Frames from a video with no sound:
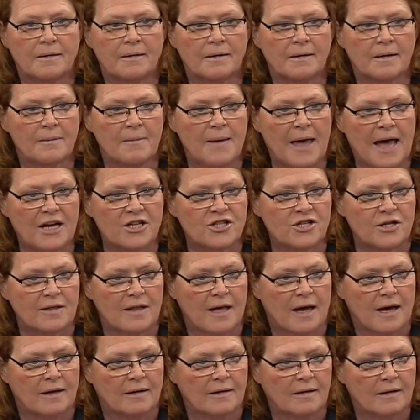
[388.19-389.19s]
Imagine
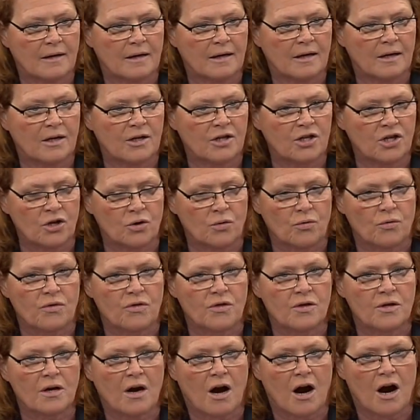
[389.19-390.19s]
that.
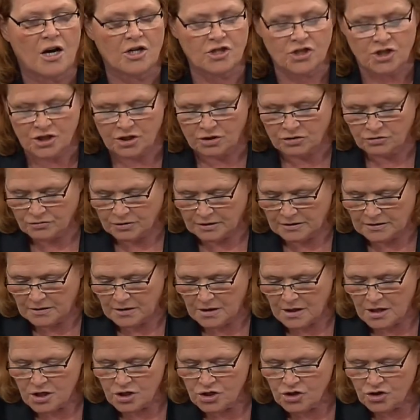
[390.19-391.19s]
Youth, our children,
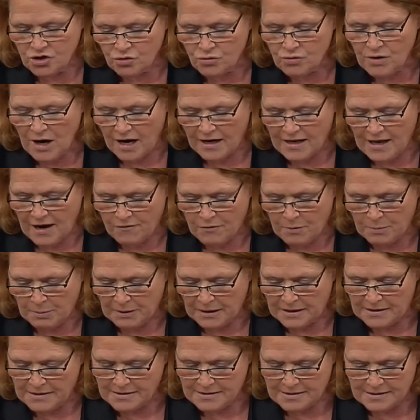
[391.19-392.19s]
do not have a
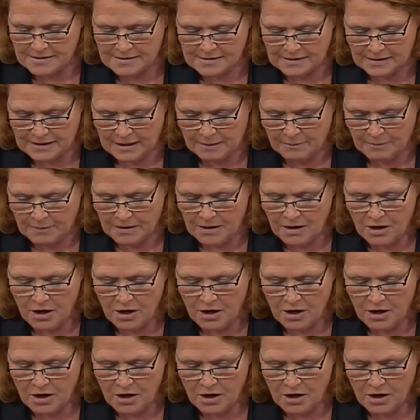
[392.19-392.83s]
place to sleep.